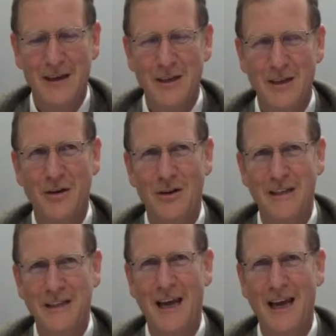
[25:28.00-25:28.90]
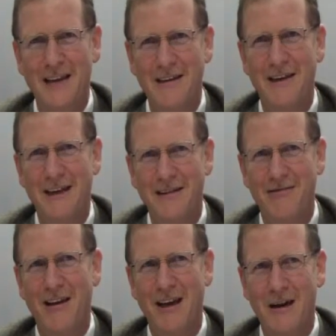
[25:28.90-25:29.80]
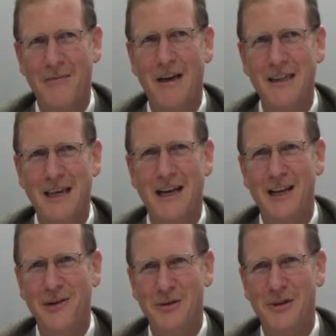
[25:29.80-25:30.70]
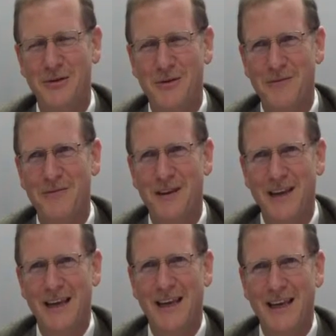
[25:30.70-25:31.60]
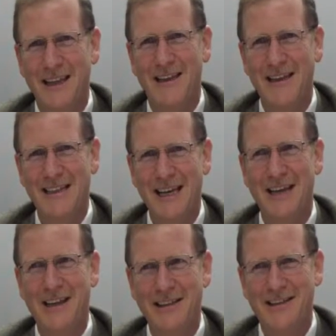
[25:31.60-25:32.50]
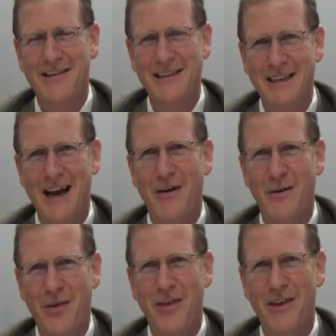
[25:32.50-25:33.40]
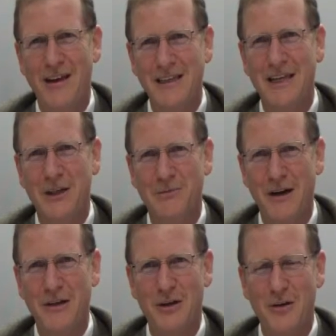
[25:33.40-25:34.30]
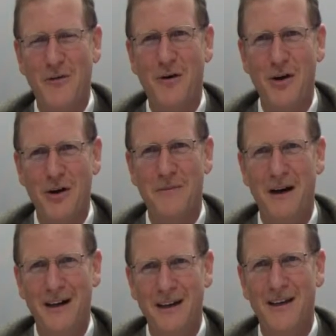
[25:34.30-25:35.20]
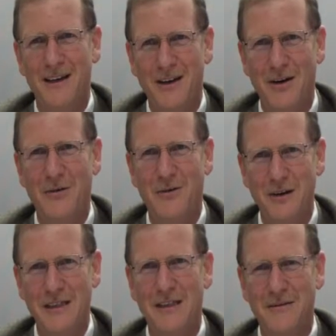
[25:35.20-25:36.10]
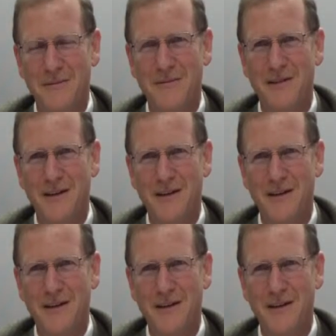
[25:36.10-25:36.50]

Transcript: So he said in the Kabbalistic literature, they said that south is expression of chokhmah, of wisdom.